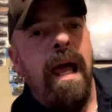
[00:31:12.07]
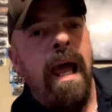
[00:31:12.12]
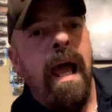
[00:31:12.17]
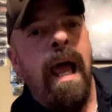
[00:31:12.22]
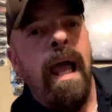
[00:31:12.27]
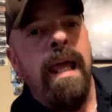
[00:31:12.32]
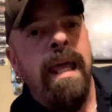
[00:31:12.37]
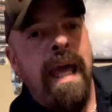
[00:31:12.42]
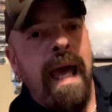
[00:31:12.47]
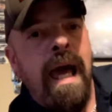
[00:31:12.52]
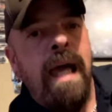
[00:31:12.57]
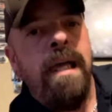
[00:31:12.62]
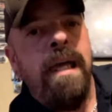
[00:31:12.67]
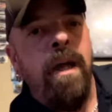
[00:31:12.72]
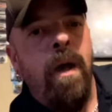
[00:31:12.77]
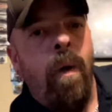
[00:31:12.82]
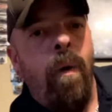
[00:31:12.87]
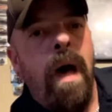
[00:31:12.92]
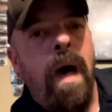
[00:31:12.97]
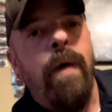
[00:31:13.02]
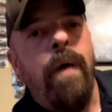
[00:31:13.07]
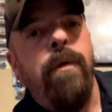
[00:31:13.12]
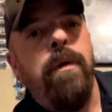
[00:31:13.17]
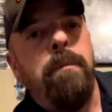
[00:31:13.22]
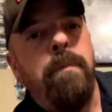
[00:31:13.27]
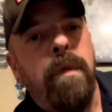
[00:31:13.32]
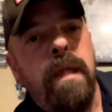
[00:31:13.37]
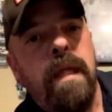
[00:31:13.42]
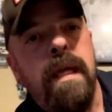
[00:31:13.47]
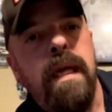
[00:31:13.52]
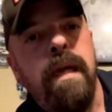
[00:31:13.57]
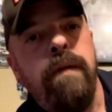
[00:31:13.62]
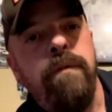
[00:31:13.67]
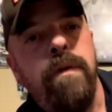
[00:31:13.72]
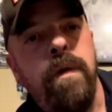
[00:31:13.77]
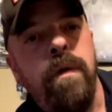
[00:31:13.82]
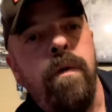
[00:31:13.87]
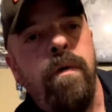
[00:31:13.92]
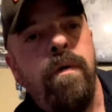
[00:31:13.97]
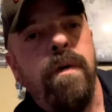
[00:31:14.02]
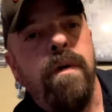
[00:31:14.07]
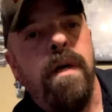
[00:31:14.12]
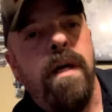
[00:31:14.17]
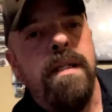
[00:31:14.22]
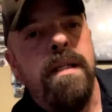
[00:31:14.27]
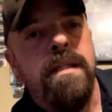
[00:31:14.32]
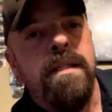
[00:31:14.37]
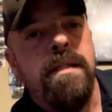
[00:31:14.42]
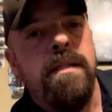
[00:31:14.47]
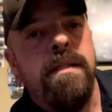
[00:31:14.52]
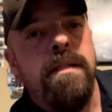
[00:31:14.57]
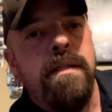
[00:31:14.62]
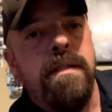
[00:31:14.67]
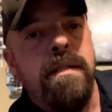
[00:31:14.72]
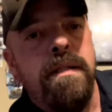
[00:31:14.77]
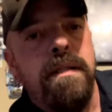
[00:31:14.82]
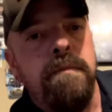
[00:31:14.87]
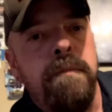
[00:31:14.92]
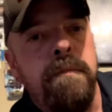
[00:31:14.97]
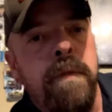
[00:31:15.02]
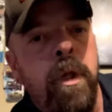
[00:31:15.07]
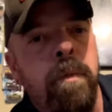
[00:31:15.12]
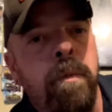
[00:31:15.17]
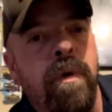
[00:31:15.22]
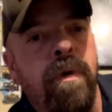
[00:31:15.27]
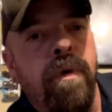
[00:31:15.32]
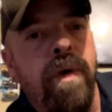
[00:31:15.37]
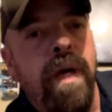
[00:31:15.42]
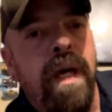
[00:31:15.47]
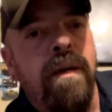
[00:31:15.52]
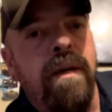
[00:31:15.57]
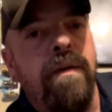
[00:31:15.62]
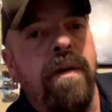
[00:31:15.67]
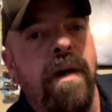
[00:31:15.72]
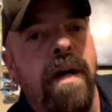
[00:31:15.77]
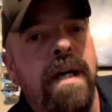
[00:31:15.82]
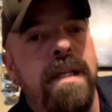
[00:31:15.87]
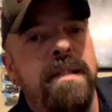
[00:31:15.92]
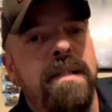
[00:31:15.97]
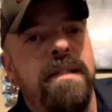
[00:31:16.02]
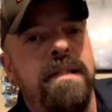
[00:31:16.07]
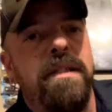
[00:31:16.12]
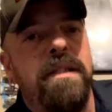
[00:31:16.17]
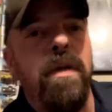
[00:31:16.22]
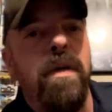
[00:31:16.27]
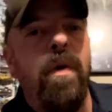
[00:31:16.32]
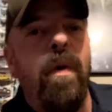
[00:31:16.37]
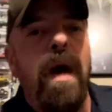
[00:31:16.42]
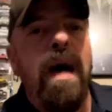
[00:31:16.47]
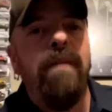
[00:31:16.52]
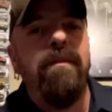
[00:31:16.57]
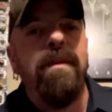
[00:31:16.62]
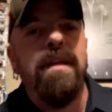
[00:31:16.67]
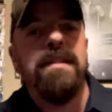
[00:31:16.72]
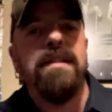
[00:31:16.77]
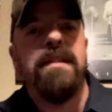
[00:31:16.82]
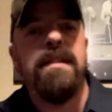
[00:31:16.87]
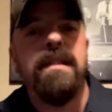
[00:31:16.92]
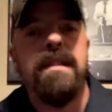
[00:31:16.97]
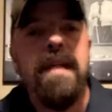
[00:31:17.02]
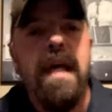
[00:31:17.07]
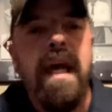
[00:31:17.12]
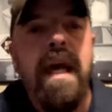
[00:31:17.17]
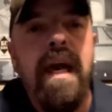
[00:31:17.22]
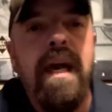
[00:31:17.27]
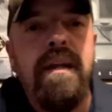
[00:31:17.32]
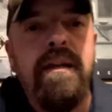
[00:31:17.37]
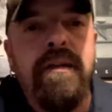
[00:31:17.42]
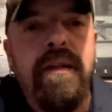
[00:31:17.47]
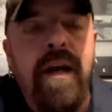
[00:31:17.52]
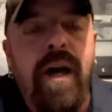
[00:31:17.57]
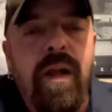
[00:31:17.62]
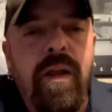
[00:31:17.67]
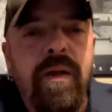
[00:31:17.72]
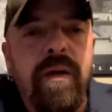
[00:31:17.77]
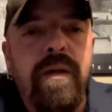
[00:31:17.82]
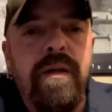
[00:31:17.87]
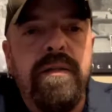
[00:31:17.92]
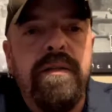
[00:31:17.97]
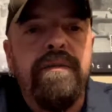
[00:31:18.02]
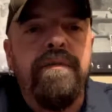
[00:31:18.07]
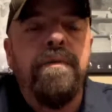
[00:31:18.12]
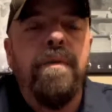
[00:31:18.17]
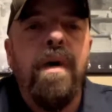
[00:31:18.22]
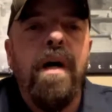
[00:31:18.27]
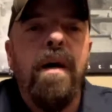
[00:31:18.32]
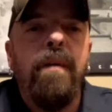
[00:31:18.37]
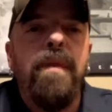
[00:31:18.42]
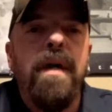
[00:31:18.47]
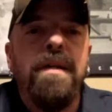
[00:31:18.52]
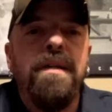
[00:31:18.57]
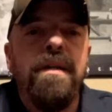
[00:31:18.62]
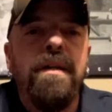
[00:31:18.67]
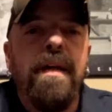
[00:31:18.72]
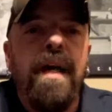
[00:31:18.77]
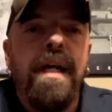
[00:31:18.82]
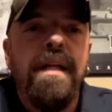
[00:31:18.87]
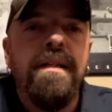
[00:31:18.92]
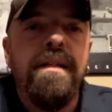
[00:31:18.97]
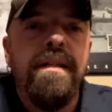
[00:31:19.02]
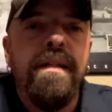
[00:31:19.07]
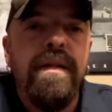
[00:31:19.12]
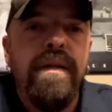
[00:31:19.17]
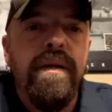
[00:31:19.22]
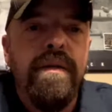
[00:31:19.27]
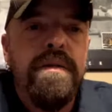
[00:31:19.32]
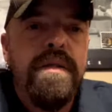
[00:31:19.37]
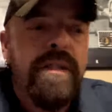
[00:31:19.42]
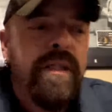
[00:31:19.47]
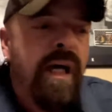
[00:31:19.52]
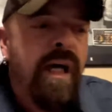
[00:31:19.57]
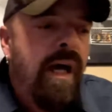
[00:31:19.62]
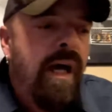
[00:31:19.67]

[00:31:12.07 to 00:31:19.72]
Yeah, I would believe you grunts, you marine grunts, do have a sand colored rub that you like to use.